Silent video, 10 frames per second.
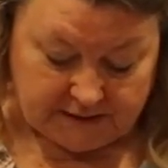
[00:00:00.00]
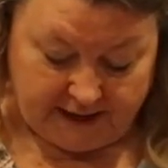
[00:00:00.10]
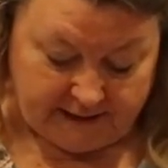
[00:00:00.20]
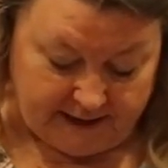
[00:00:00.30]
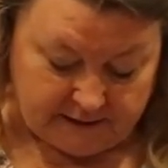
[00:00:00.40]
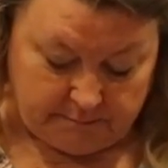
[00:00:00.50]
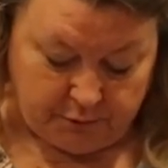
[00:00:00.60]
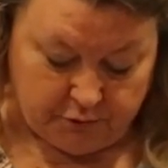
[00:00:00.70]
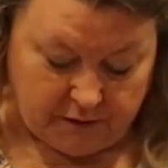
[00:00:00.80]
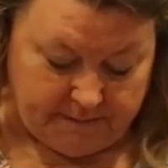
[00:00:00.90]
I like to
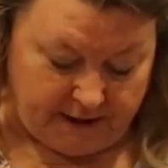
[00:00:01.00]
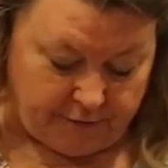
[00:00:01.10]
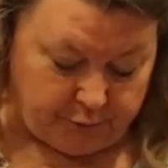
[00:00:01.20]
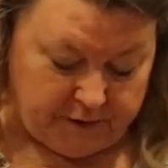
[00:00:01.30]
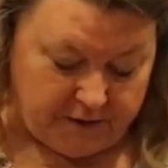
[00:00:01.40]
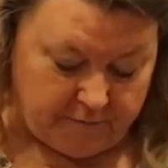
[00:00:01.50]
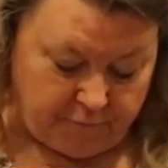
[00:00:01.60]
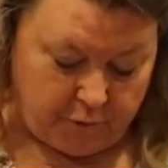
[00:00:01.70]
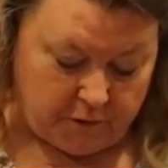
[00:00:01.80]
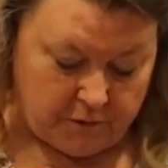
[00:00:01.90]
poke about 3 or
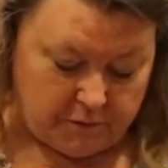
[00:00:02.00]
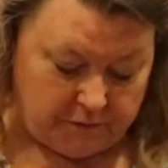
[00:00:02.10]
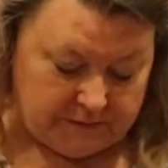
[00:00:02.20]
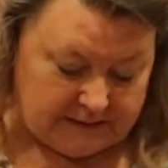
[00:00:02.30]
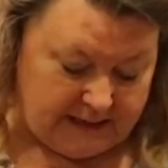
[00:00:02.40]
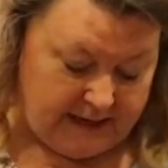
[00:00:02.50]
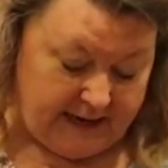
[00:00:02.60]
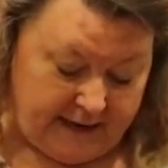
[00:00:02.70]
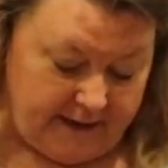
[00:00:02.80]
4 holes. And I